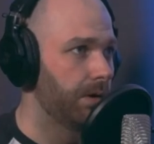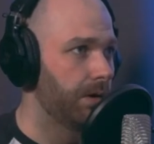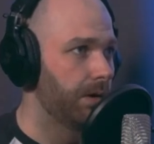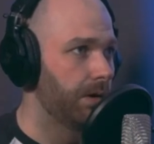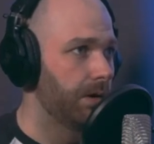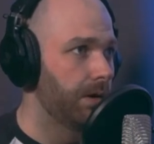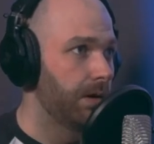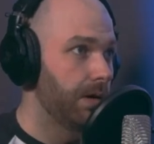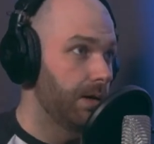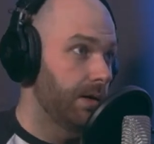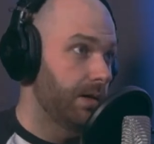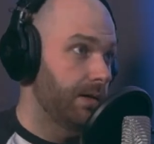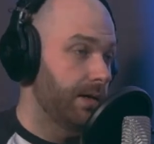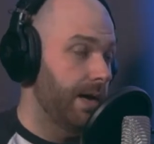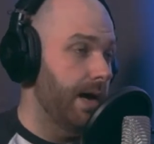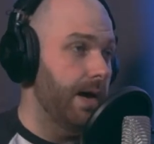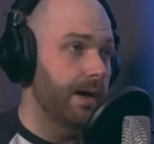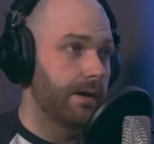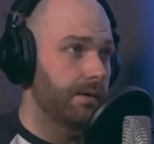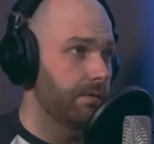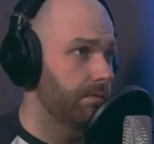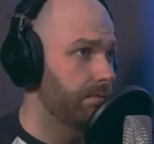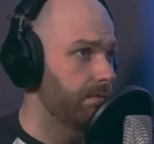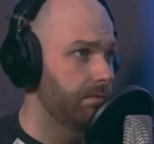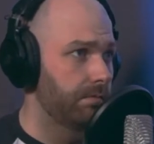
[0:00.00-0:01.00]
Well. Yeah,
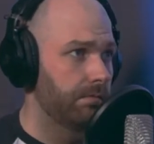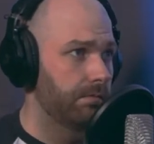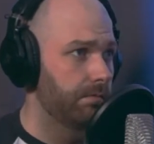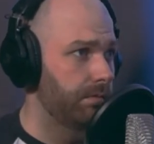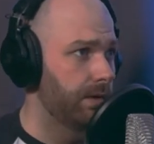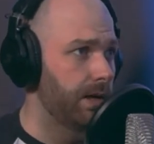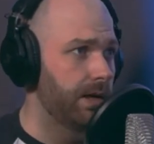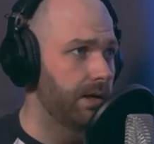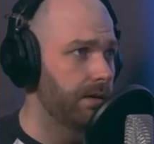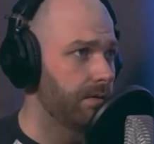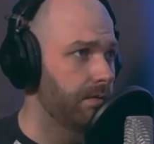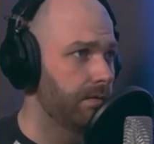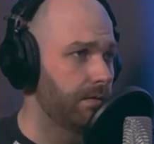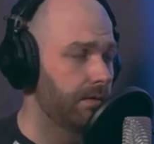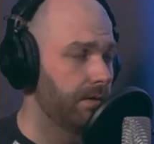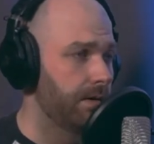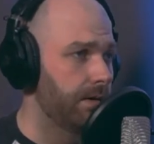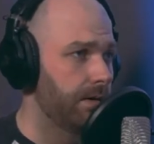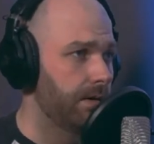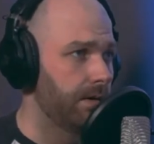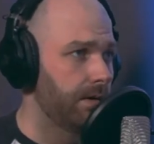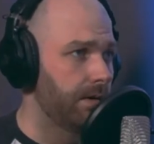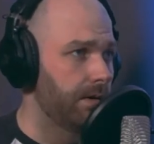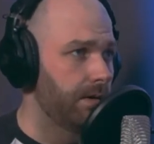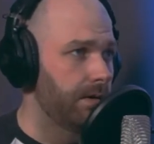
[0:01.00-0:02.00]
mm -hmm. yeah, billion
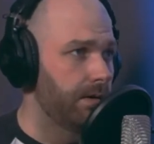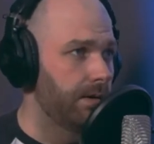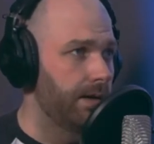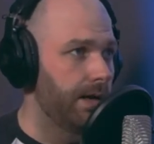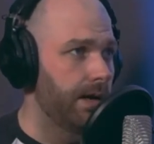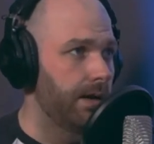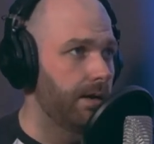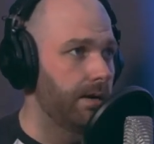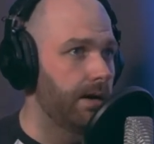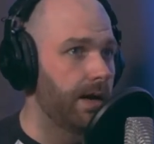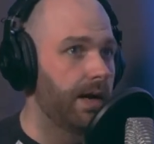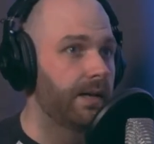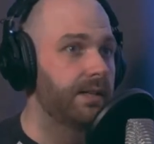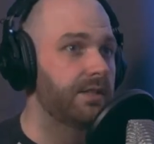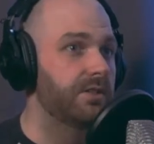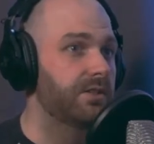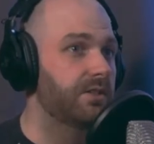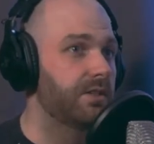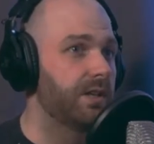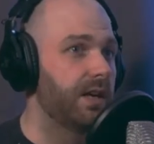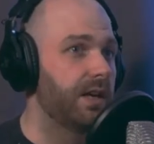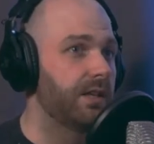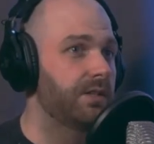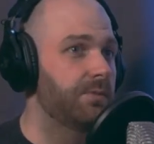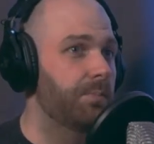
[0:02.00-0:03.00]
people. Yeah, and
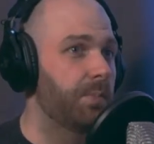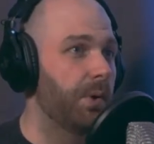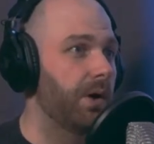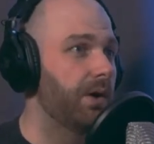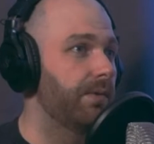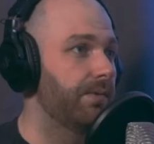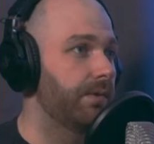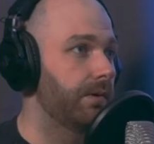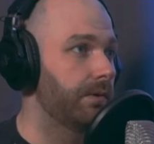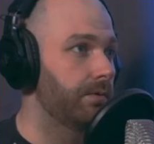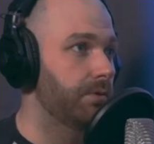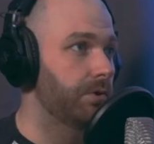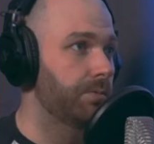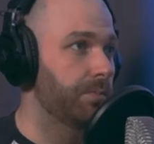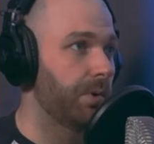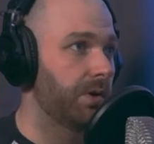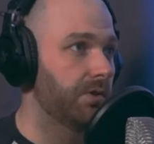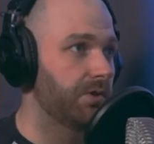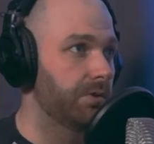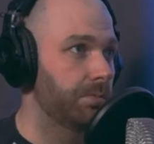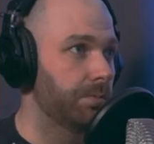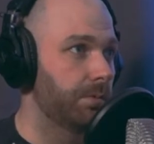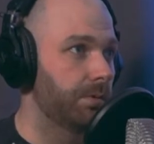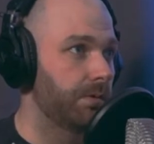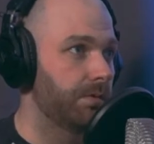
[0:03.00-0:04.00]
it's it's perfectly
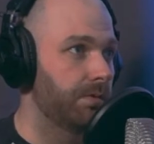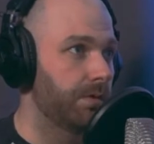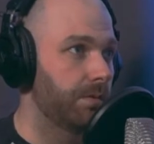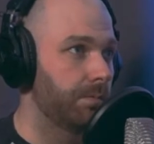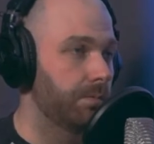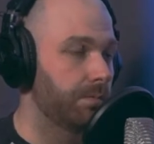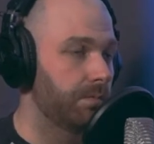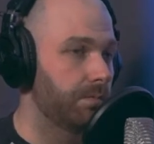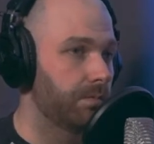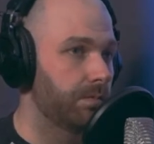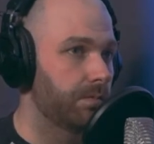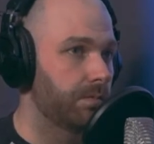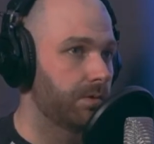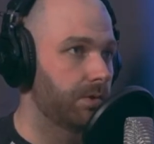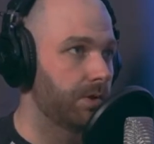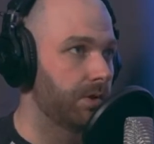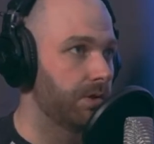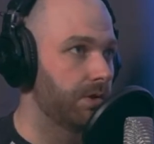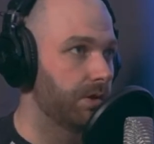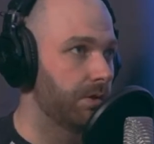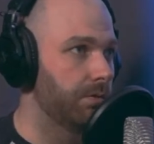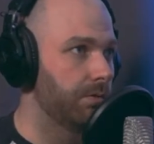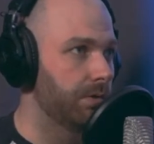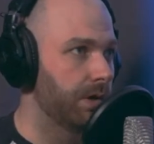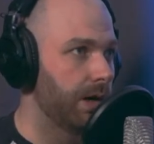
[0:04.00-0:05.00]
responsible of them to
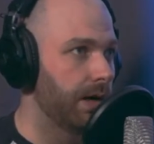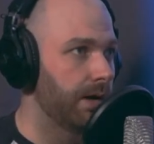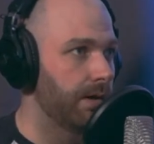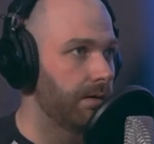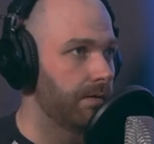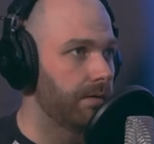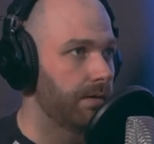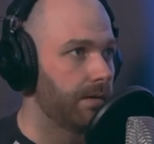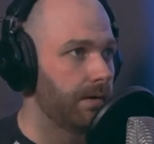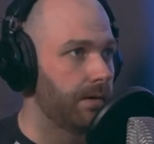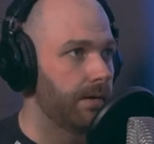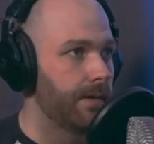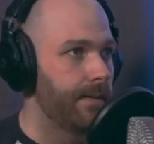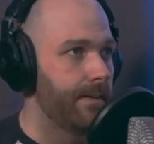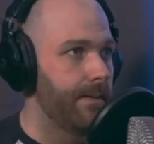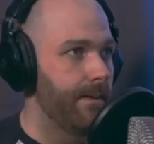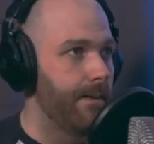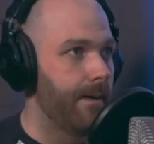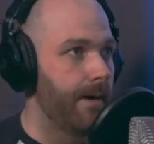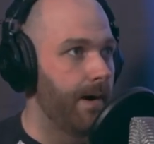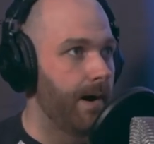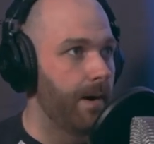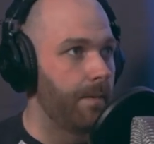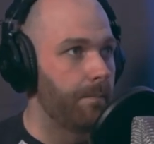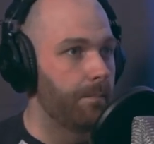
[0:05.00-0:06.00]
do that.
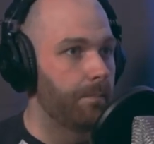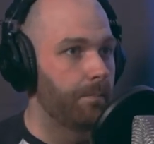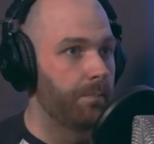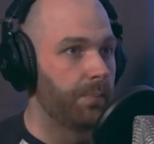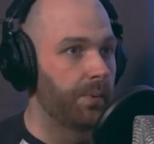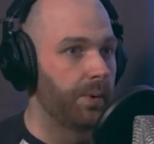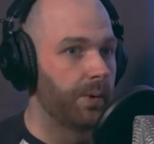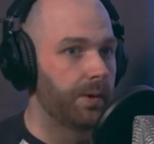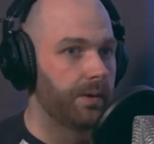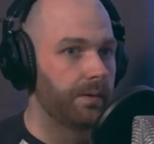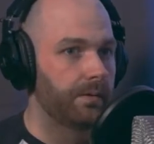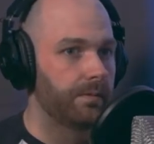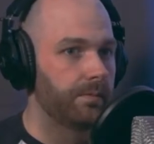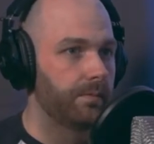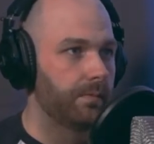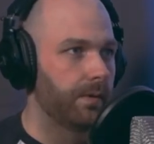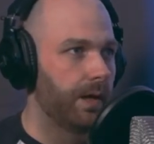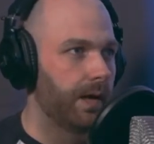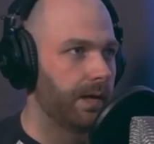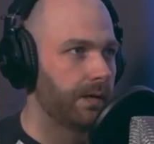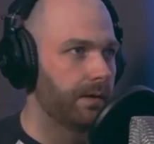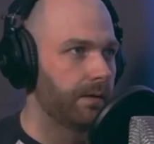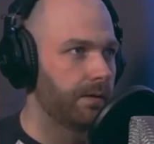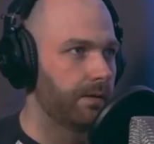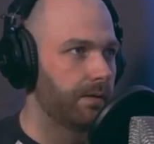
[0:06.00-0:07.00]
Yeah. Um, but
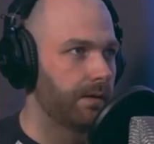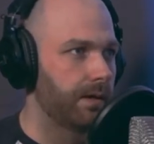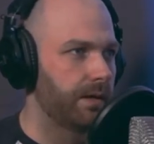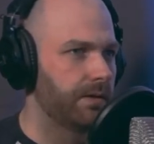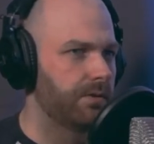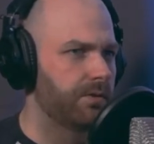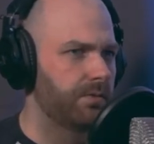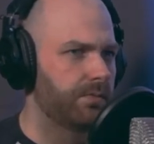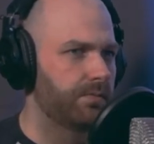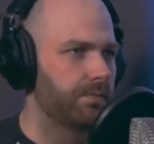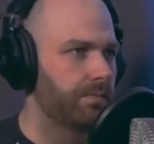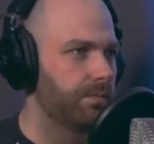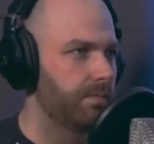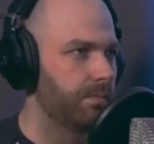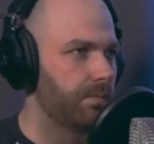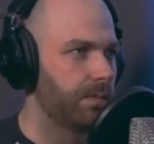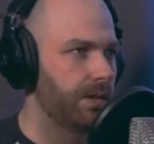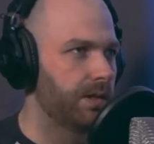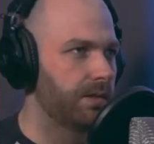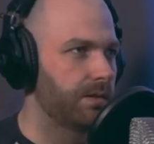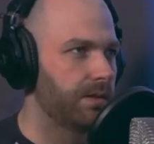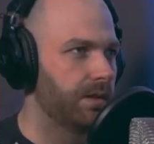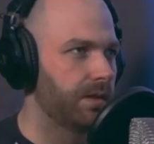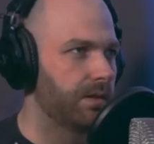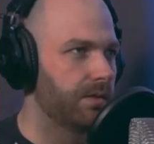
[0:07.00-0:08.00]
like it's
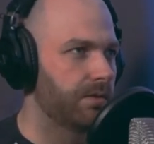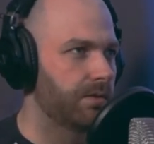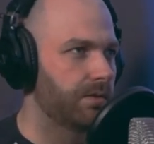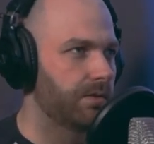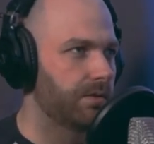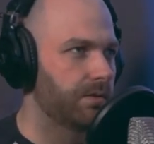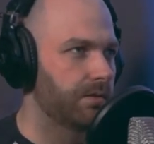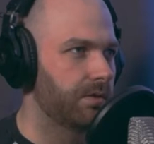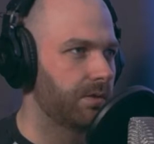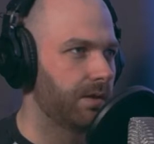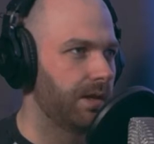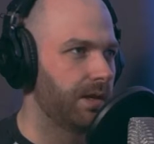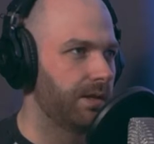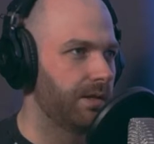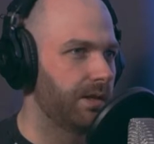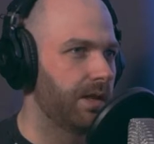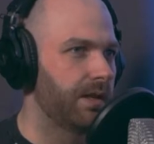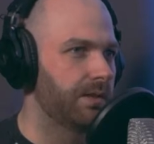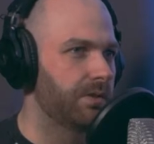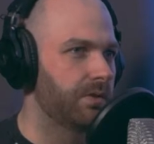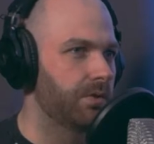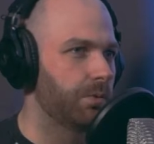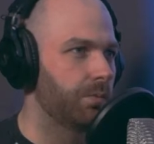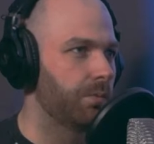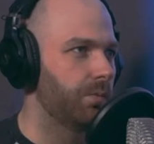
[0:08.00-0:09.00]
it, it's it,
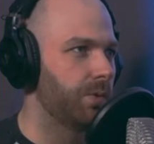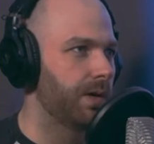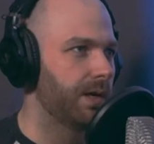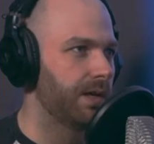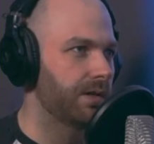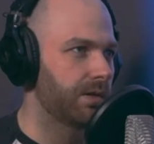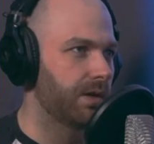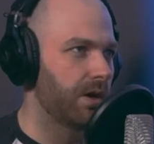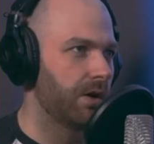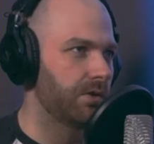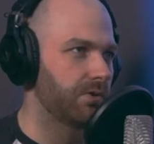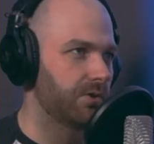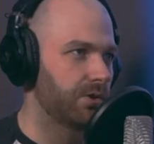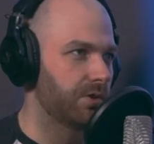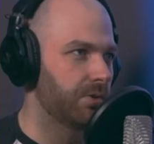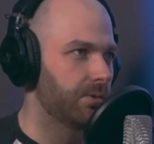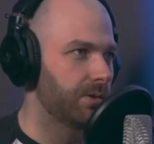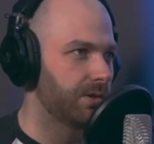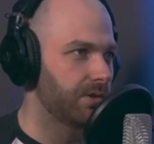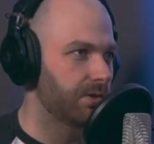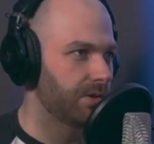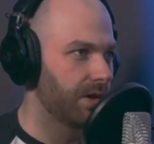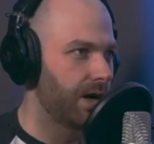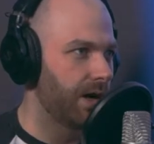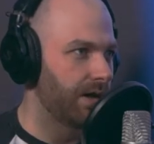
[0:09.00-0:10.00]
it's a weird
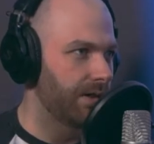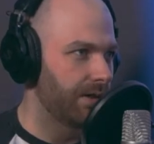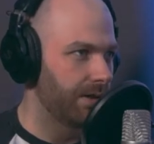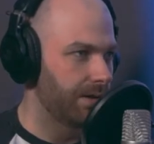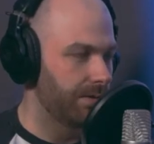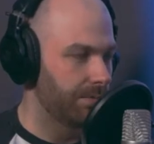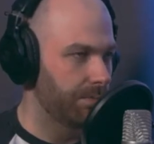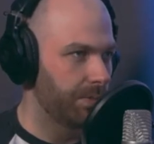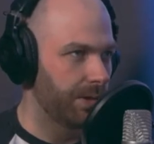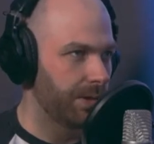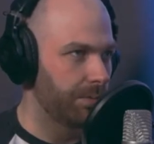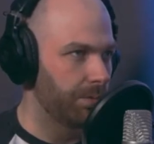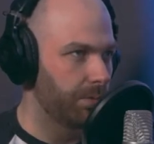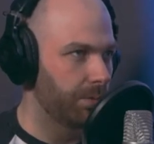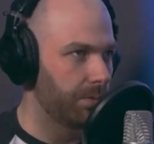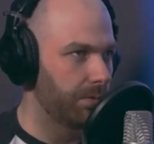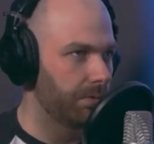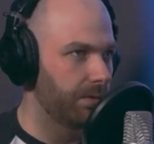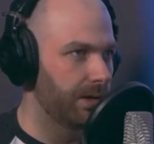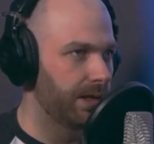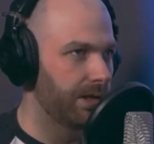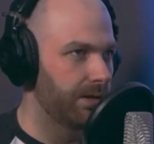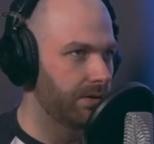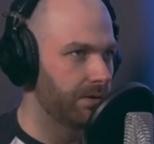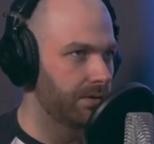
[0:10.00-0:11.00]
consequence that I think
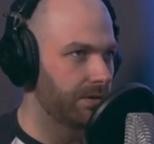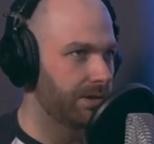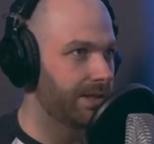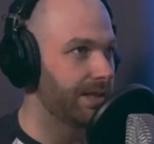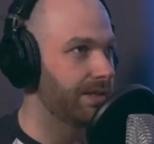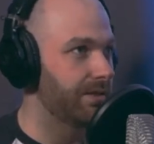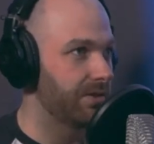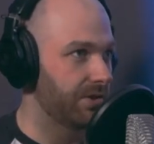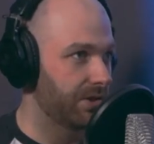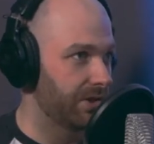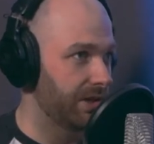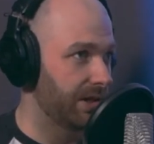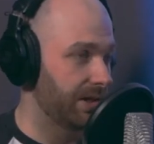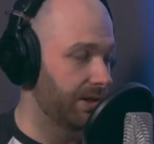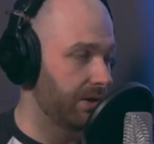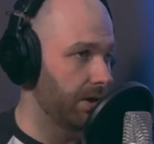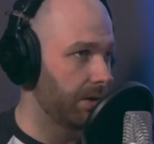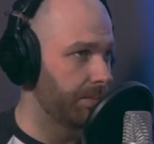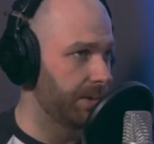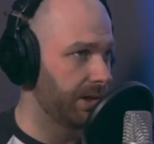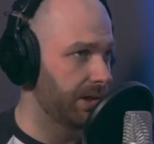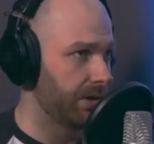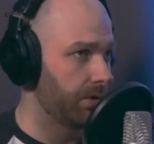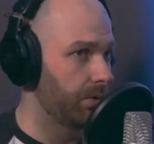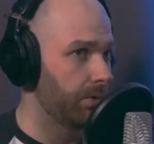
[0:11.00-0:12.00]
people either didn't see
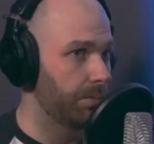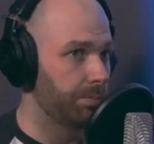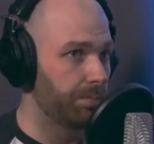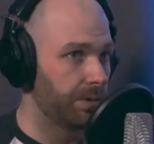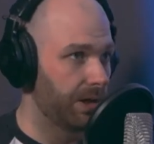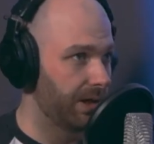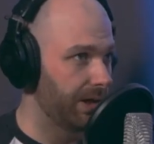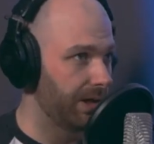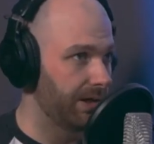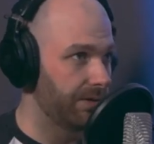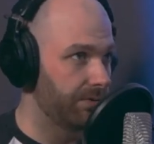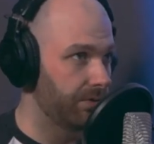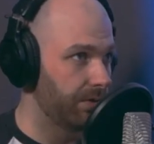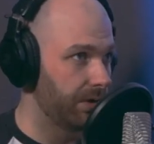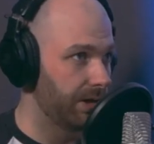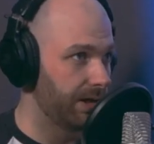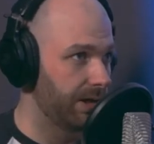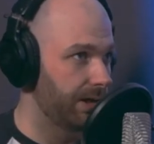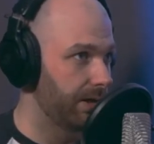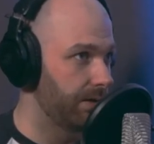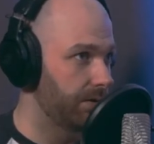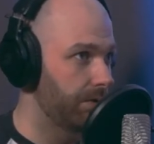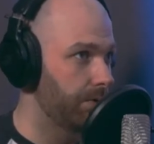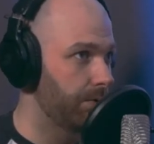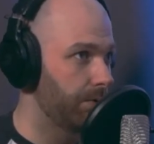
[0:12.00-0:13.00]
coming or gleefully
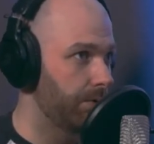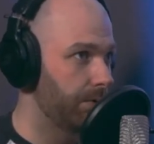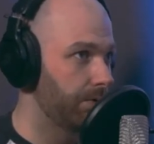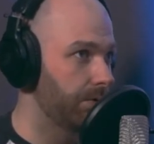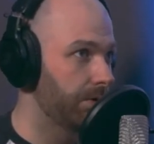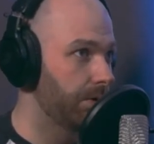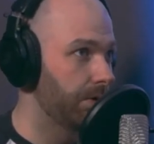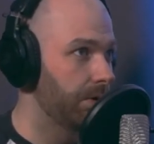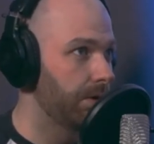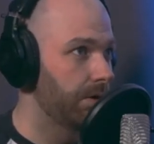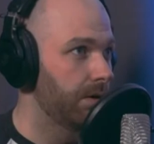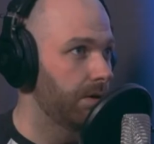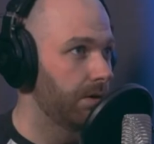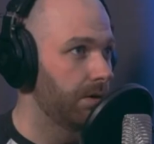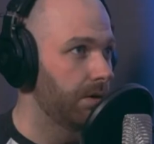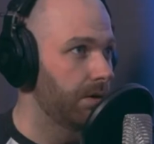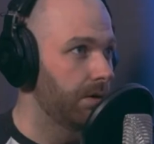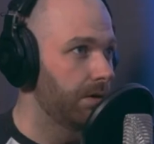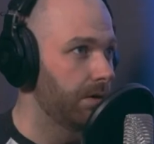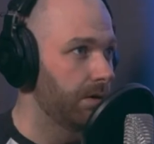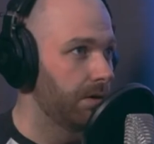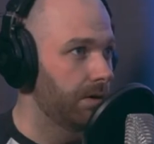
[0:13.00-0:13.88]
ignored. Yeah.